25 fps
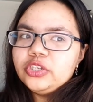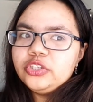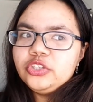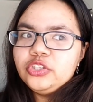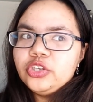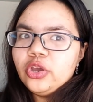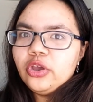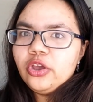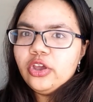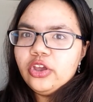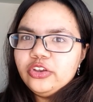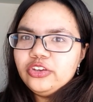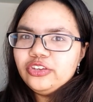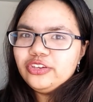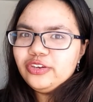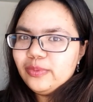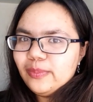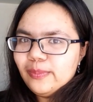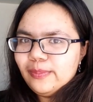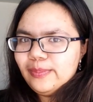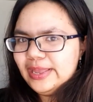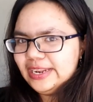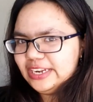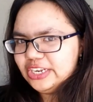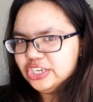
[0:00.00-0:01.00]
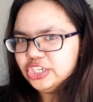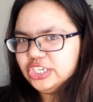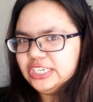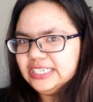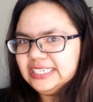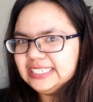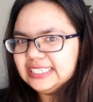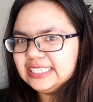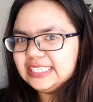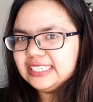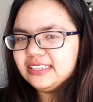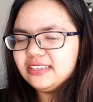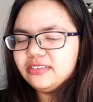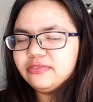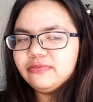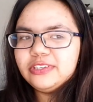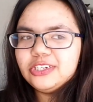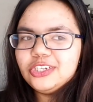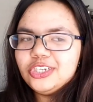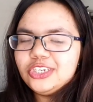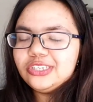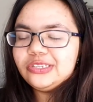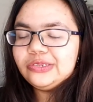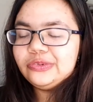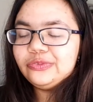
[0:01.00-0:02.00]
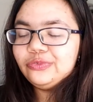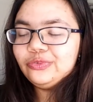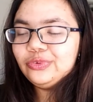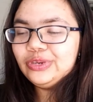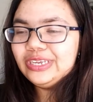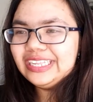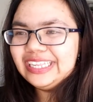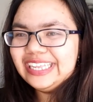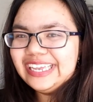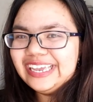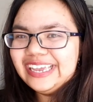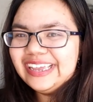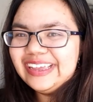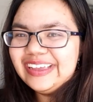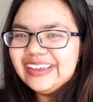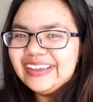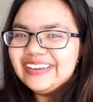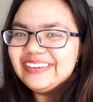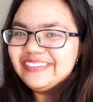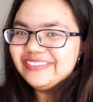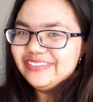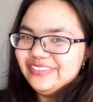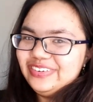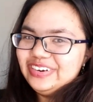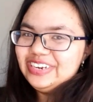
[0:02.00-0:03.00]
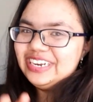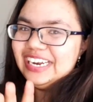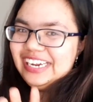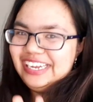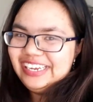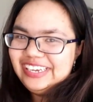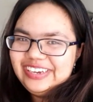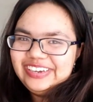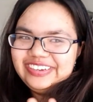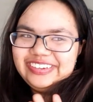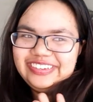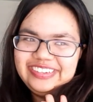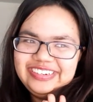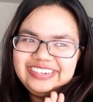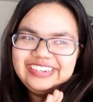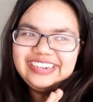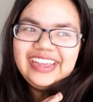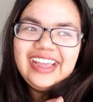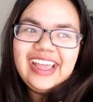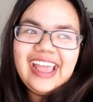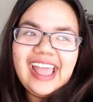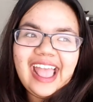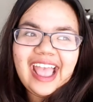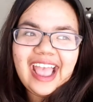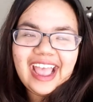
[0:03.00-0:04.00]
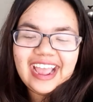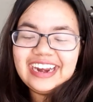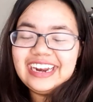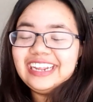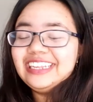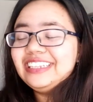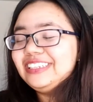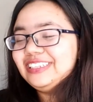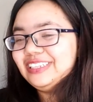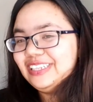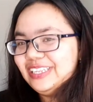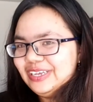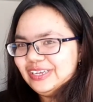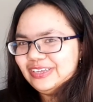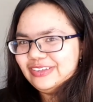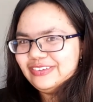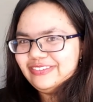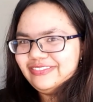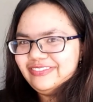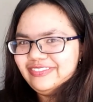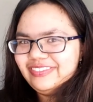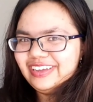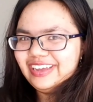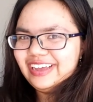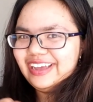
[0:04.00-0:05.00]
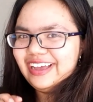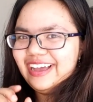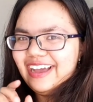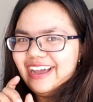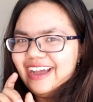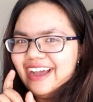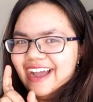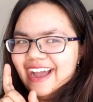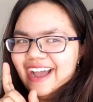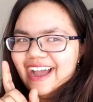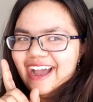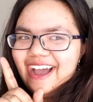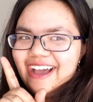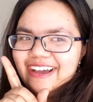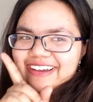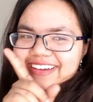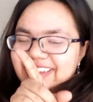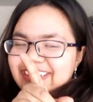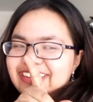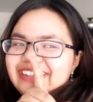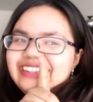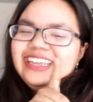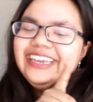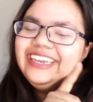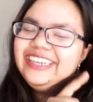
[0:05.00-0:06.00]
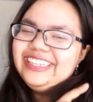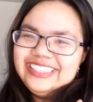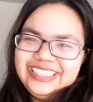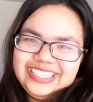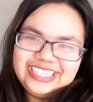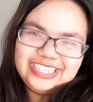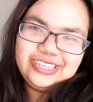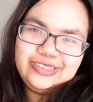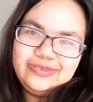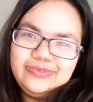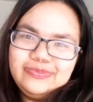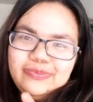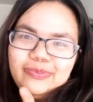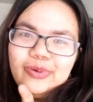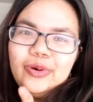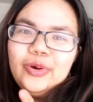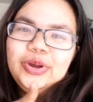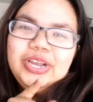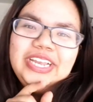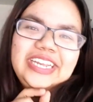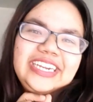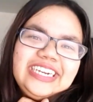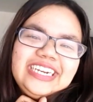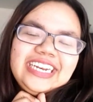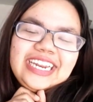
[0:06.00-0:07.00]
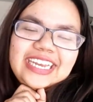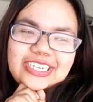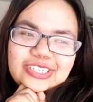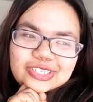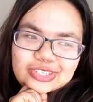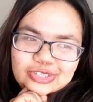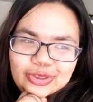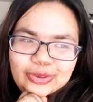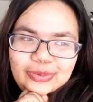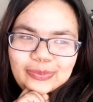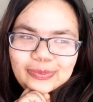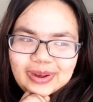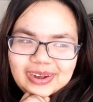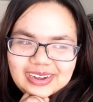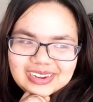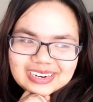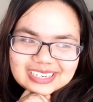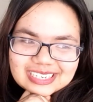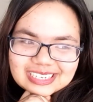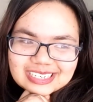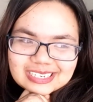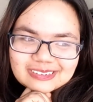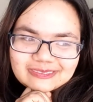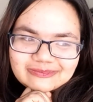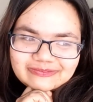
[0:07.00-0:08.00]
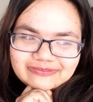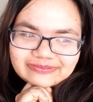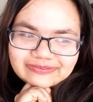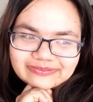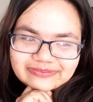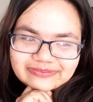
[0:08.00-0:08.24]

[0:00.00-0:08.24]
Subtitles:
your own bed sheets, which is really, really good. And I love like this point like so much.